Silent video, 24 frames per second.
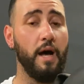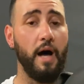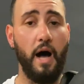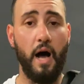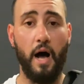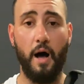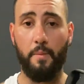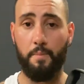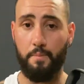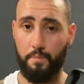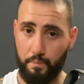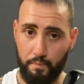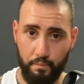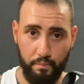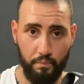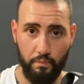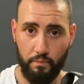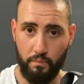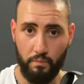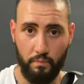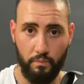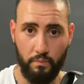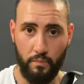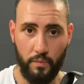
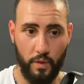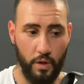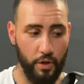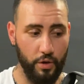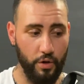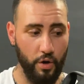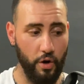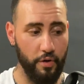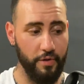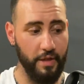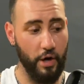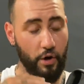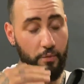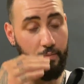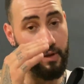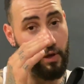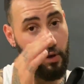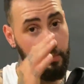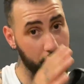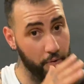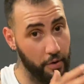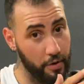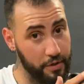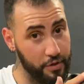you know, that'll be
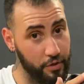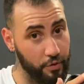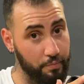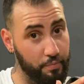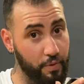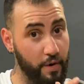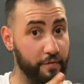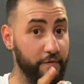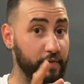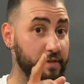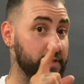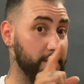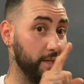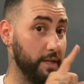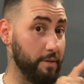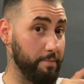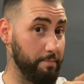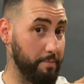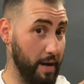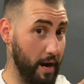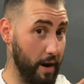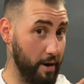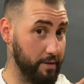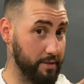your personal preference in
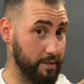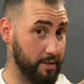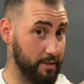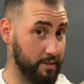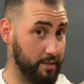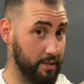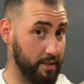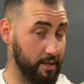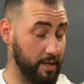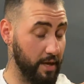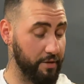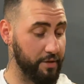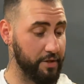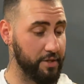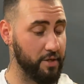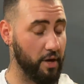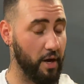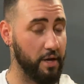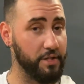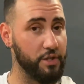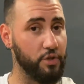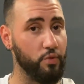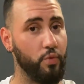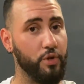comparison to the other
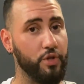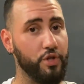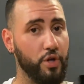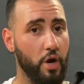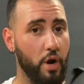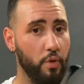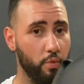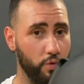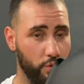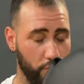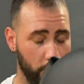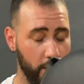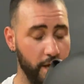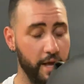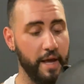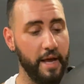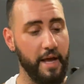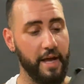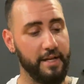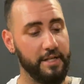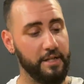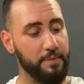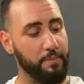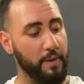sizes, which I will
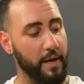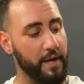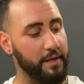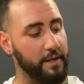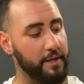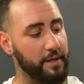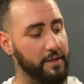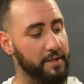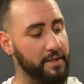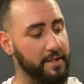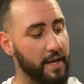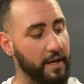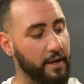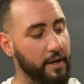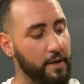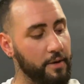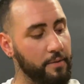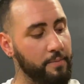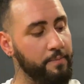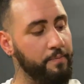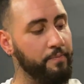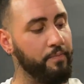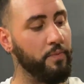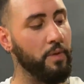explain in a
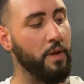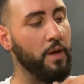second.